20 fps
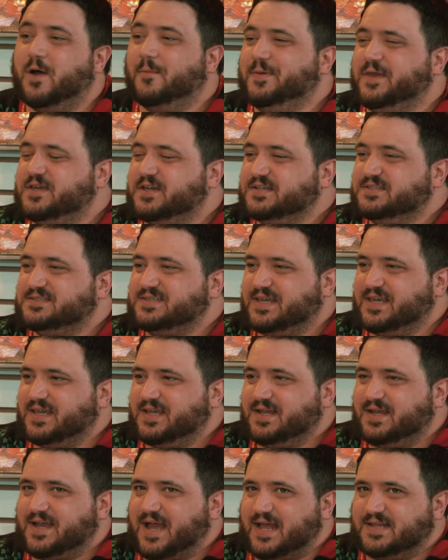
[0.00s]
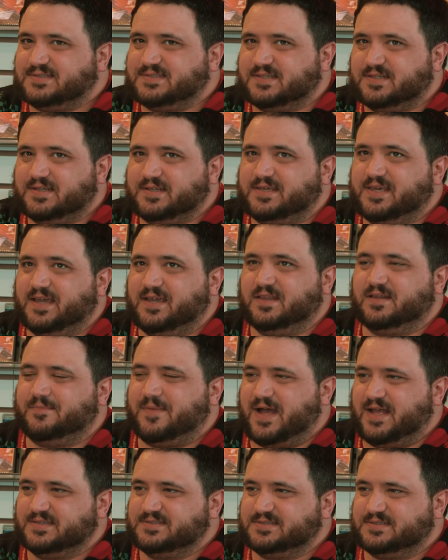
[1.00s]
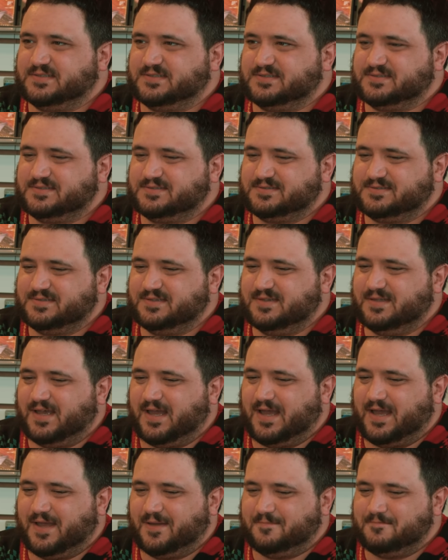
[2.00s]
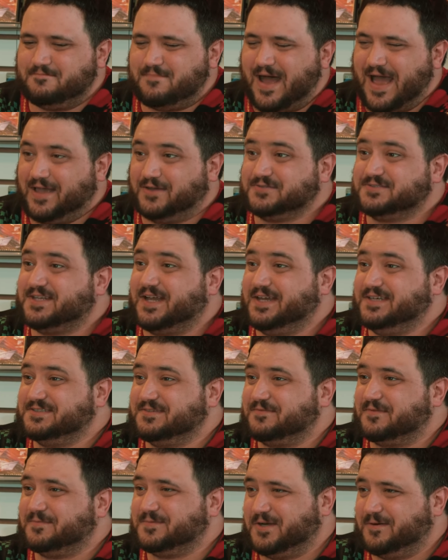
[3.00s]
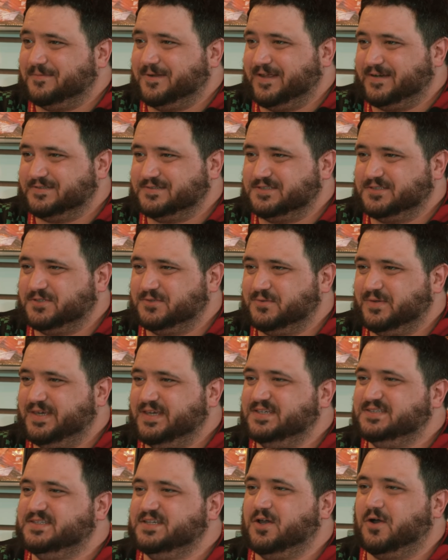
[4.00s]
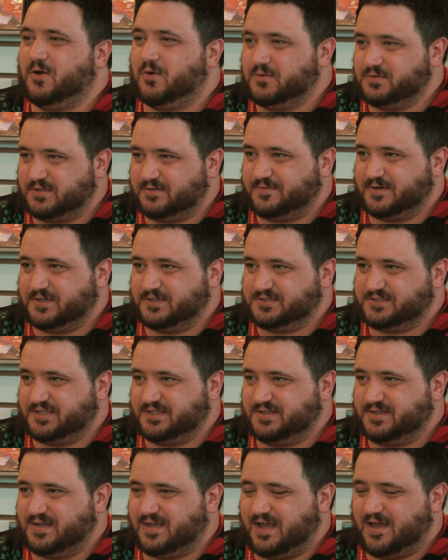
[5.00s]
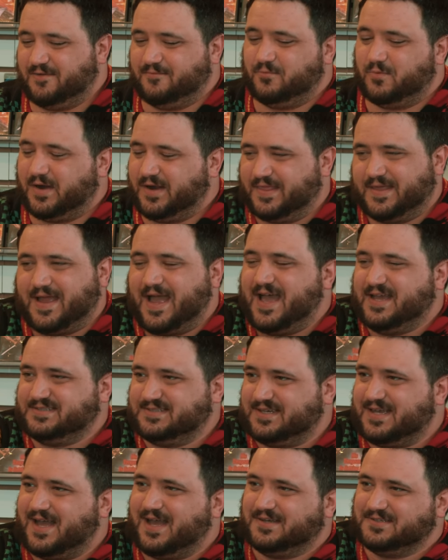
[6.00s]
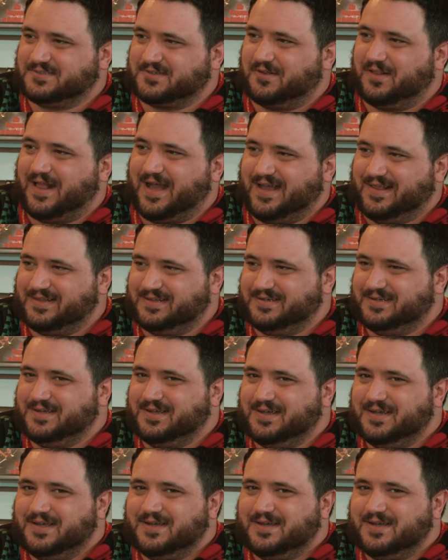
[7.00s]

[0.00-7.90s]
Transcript: Well, because in Godzilla King of the Monsters, uh, Miles Dyson from Terminator 2, he's the older version of one of the guys in Kong Skull Island.